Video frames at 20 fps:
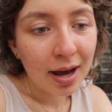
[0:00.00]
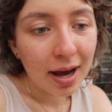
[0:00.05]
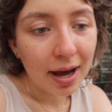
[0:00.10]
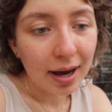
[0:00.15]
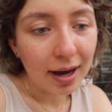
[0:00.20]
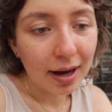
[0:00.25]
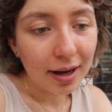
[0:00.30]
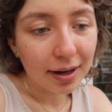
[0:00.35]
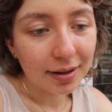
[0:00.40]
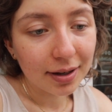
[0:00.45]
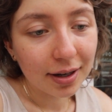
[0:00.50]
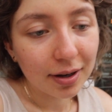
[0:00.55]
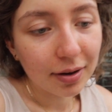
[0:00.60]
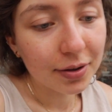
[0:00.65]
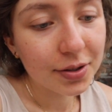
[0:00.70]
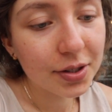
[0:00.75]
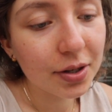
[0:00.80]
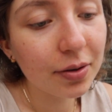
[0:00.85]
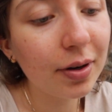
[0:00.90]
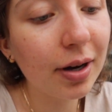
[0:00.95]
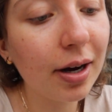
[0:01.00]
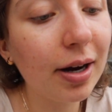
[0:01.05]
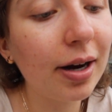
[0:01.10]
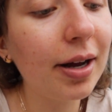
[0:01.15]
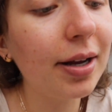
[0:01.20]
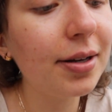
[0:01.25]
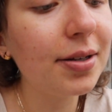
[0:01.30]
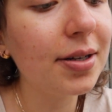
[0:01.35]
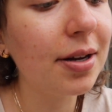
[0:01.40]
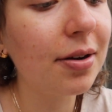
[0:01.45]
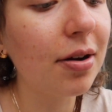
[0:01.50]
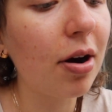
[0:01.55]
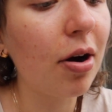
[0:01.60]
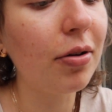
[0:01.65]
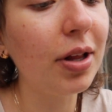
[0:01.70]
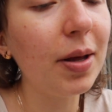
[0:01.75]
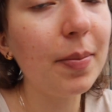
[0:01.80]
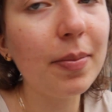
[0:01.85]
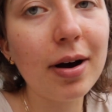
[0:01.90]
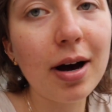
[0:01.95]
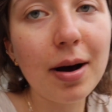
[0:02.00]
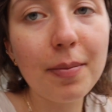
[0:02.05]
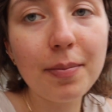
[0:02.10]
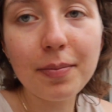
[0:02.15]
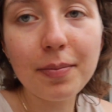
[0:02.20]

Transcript: And I also got an Olipop.